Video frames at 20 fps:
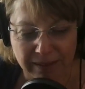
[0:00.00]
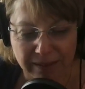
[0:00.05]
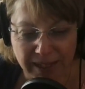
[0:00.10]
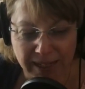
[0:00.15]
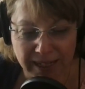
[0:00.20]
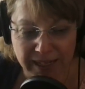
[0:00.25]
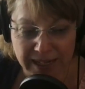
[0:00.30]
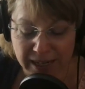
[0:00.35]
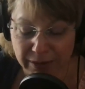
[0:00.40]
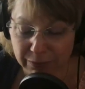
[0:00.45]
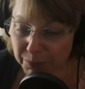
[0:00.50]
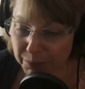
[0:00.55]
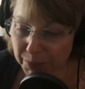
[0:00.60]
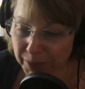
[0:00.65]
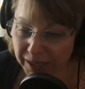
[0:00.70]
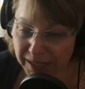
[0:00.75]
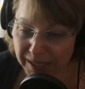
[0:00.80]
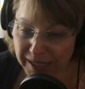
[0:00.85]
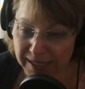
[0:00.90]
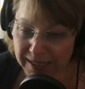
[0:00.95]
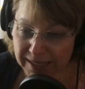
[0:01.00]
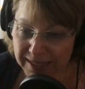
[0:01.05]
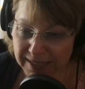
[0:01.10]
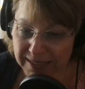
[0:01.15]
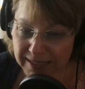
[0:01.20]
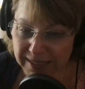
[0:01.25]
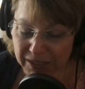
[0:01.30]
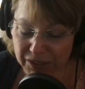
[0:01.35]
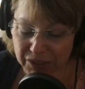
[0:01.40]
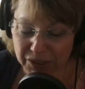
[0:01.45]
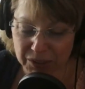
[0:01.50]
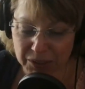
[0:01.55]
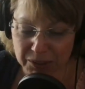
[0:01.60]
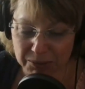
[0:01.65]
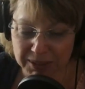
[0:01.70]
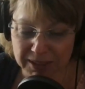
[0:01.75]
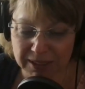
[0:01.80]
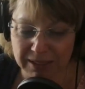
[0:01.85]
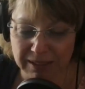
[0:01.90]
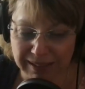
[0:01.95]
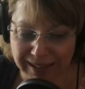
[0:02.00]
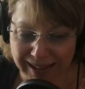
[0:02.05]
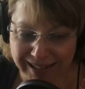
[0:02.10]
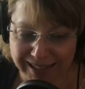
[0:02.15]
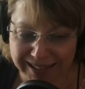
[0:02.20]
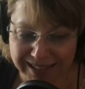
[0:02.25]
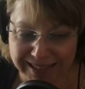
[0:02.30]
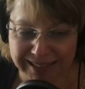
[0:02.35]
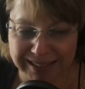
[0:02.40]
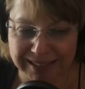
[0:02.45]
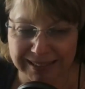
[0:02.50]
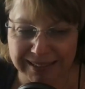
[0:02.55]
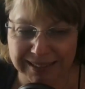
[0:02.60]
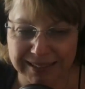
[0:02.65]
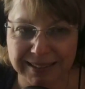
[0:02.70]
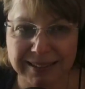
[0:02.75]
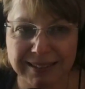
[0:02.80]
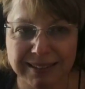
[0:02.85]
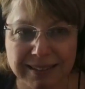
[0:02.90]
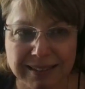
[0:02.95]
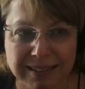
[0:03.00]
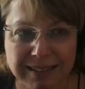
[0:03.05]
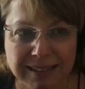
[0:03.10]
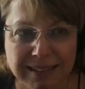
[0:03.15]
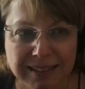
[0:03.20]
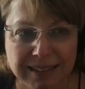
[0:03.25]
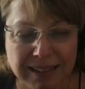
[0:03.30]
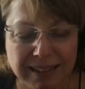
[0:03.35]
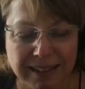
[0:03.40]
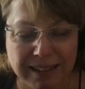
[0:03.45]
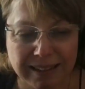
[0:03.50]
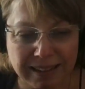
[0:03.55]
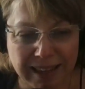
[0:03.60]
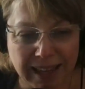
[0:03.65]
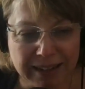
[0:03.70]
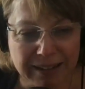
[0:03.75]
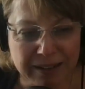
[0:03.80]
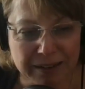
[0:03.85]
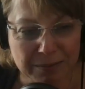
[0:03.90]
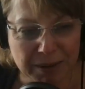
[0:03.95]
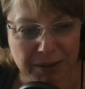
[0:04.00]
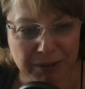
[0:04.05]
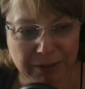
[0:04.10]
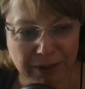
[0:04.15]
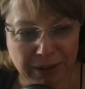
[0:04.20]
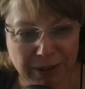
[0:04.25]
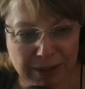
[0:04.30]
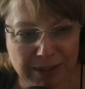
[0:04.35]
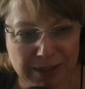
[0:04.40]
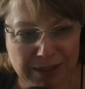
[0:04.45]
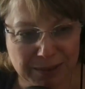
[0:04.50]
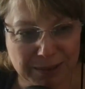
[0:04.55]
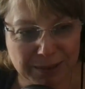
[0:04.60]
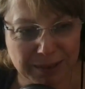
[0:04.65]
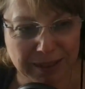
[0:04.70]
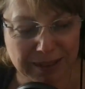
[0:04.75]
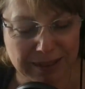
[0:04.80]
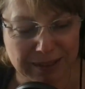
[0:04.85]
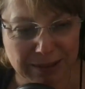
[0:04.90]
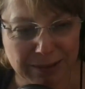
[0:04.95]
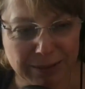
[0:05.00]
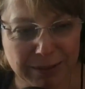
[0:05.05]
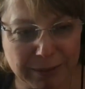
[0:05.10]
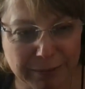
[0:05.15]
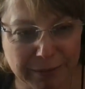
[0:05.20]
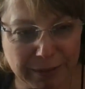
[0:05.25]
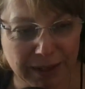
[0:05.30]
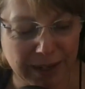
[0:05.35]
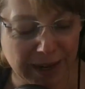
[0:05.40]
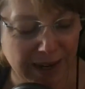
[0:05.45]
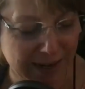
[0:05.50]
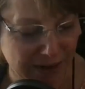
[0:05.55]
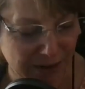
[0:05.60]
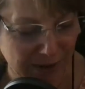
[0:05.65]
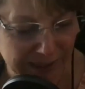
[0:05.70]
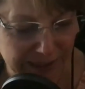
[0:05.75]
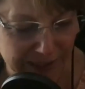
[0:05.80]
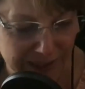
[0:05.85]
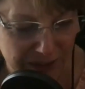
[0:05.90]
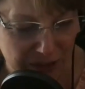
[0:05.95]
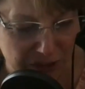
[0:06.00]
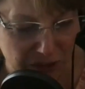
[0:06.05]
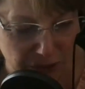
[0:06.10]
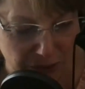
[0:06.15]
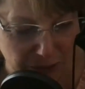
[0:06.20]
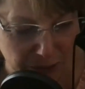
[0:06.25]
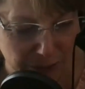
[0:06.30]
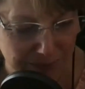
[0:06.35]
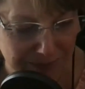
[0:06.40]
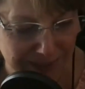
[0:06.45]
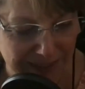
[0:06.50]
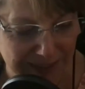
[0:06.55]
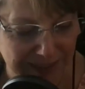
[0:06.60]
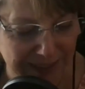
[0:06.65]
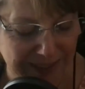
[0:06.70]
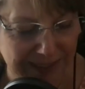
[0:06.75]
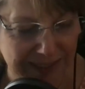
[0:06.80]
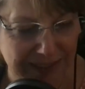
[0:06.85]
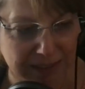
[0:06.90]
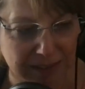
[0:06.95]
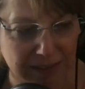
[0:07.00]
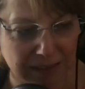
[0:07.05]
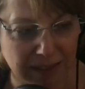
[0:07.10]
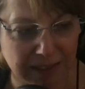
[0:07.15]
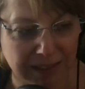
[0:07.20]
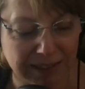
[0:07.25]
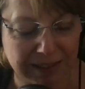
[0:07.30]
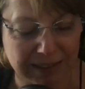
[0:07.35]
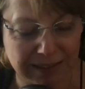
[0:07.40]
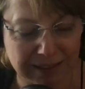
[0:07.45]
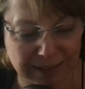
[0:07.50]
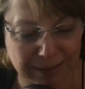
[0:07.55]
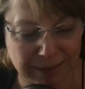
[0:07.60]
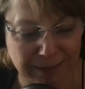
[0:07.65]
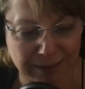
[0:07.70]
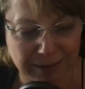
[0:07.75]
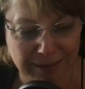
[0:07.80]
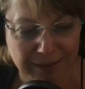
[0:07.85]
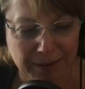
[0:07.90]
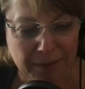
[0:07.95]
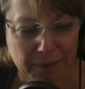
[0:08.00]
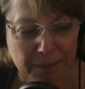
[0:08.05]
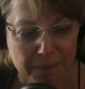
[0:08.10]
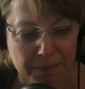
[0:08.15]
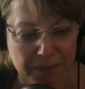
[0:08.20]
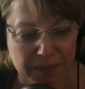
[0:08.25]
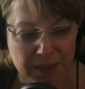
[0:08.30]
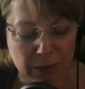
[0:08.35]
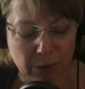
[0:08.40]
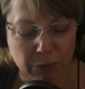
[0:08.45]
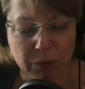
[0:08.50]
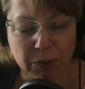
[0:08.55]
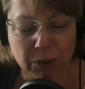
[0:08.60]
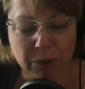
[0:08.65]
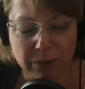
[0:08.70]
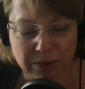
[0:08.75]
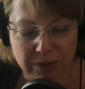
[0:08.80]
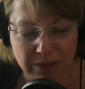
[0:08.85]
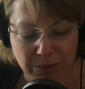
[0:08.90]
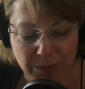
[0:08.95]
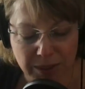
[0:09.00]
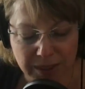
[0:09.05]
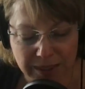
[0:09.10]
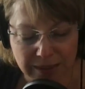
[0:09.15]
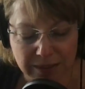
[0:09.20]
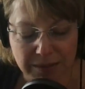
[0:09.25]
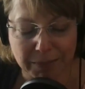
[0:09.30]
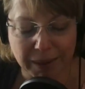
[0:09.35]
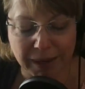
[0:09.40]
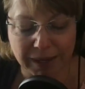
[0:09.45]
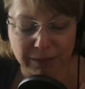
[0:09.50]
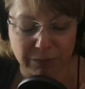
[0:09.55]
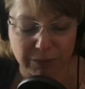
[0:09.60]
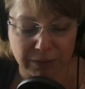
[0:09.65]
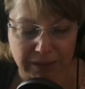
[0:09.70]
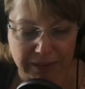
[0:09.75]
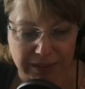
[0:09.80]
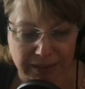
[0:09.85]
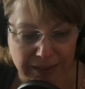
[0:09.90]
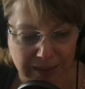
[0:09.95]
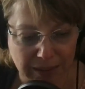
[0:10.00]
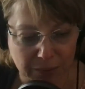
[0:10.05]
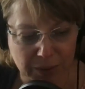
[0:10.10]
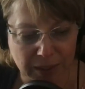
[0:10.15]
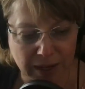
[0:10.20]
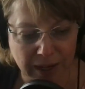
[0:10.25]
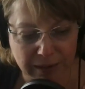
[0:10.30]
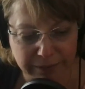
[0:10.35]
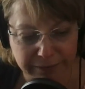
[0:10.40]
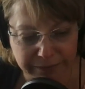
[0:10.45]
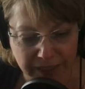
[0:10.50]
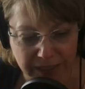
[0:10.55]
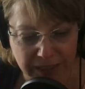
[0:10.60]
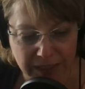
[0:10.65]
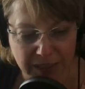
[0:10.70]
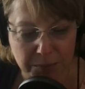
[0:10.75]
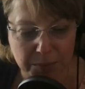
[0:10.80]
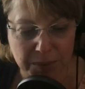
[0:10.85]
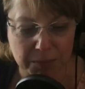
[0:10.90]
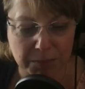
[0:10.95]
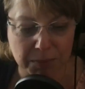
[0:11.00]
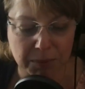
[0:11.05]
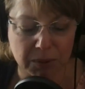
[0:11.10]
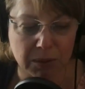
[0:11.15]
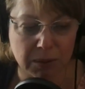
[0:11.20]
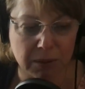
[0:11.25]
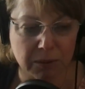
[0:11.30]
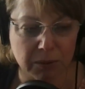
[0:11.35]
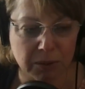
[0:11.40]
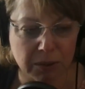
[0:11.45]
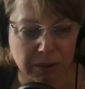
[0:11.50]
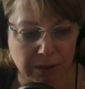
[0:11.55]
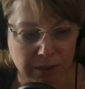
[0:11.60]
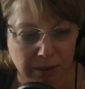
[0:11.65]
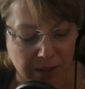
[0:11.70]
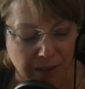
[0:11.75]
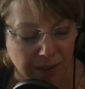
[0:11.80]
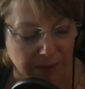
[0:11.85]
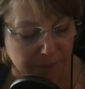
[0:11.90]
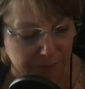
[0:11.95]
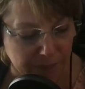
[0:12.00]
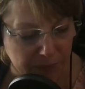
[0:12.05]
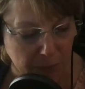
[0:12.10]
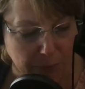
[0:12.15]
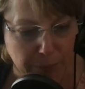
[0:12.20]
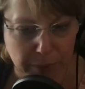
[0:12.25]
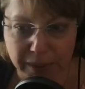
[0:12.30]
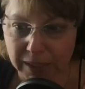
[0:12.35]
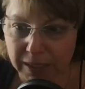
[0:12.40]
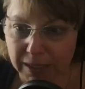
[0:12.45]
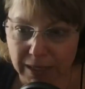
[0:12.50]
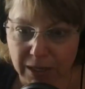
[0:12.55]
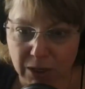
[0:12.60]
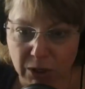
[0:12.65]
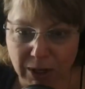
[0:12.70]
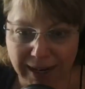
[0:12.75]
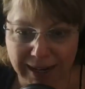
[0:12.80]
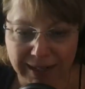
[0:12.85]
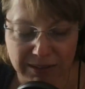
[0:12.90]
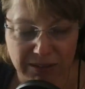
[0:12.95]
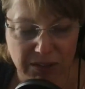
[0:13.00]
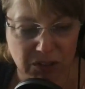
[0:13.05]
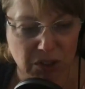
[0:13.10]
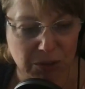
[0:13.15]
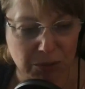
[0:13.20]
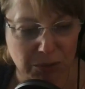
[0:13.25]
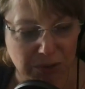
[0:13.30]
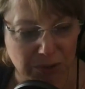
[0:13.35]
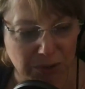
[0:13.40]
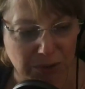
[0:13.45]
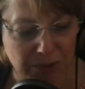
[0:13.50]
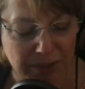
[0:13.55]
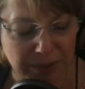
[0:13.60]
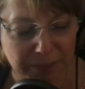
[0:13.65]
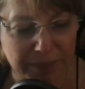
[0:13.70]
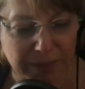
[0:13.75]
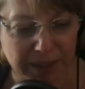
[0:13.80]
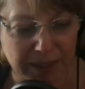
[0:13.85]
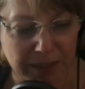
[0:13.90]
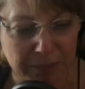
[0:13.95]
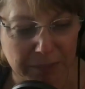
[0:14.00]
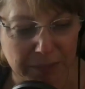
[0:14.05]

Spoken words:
And even bringing it into sessions with clients. That can be very soothing too and fun. I know I like to joke with my clients a lot. Of course, doing this mindfully, that we're not offending people or, bringing in crass jokes or something.